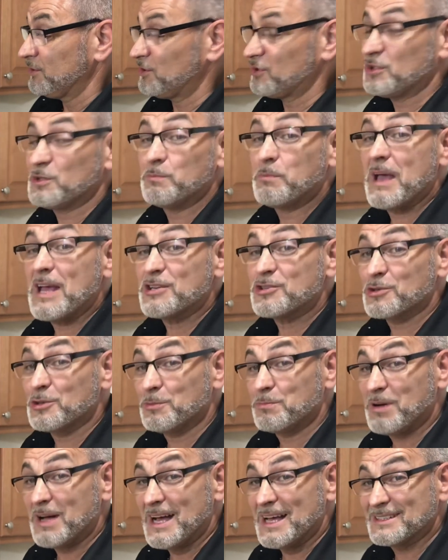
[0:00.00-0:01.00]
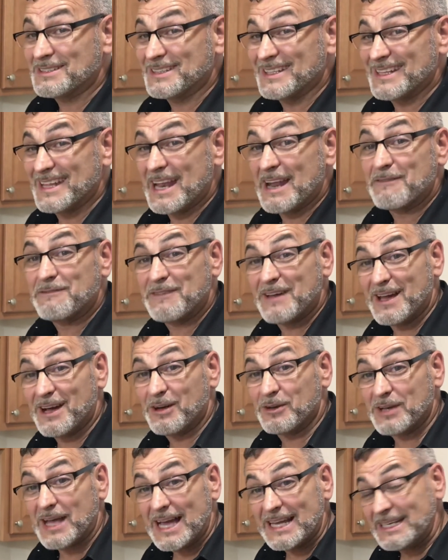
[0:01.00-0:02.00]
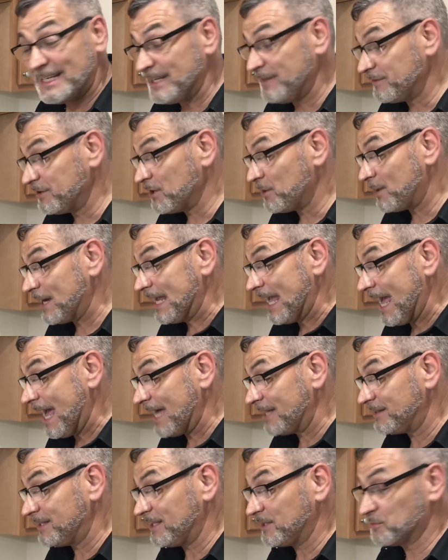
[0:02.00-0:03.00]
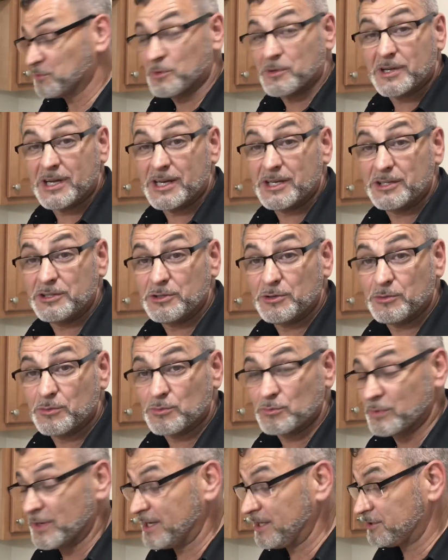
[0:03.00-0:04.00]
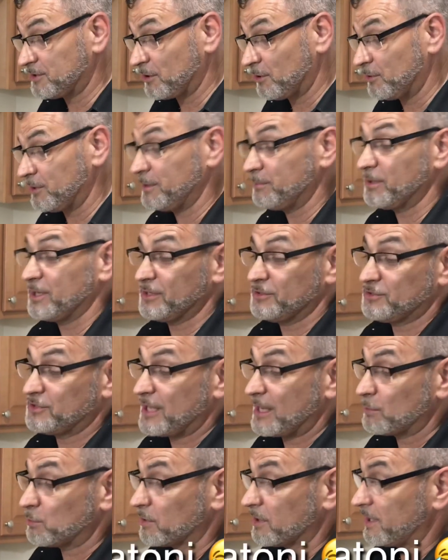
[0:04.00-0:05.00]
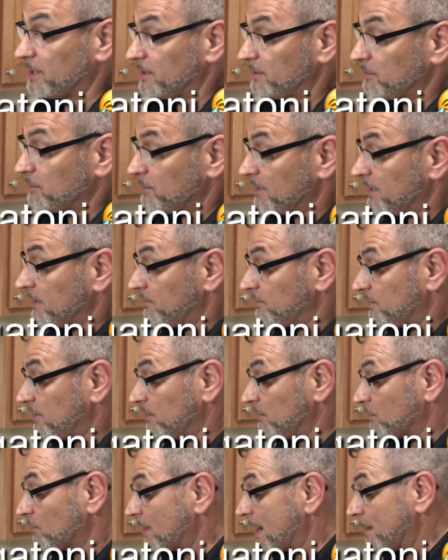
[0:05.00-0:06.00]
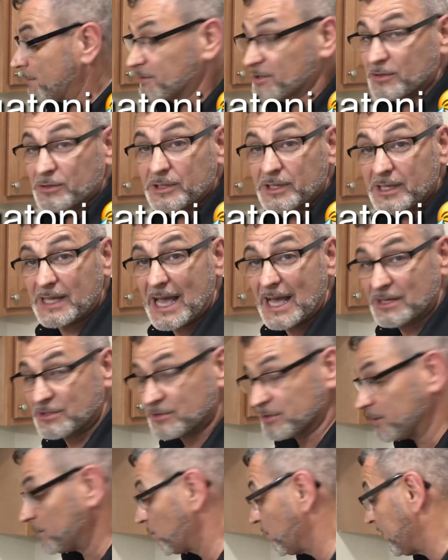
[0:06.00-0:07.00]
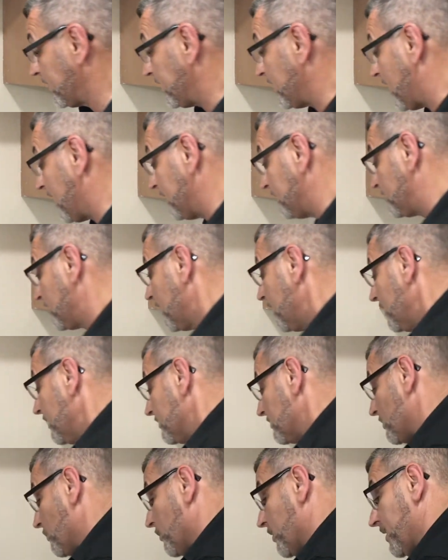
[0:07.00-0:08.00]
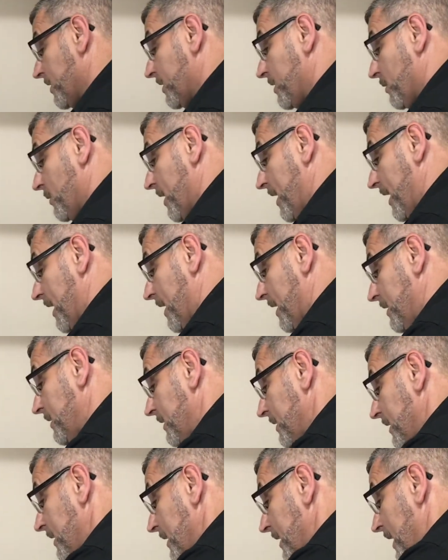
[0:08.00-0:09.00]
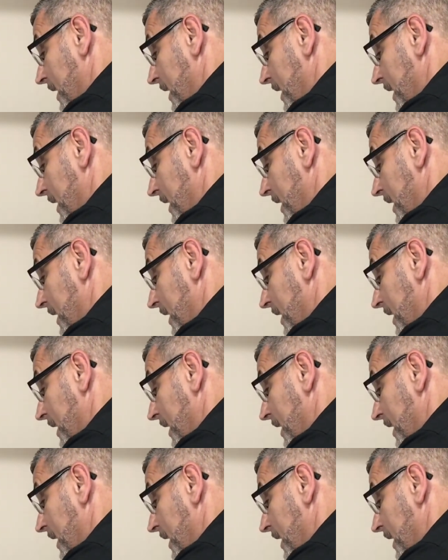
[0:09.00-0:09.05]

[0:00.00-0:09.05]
special pasta that I found. I didn't even know I had these. We were going to do rigatoni, but instead we're going to do these. These are actually really nice. So we're going to go ahead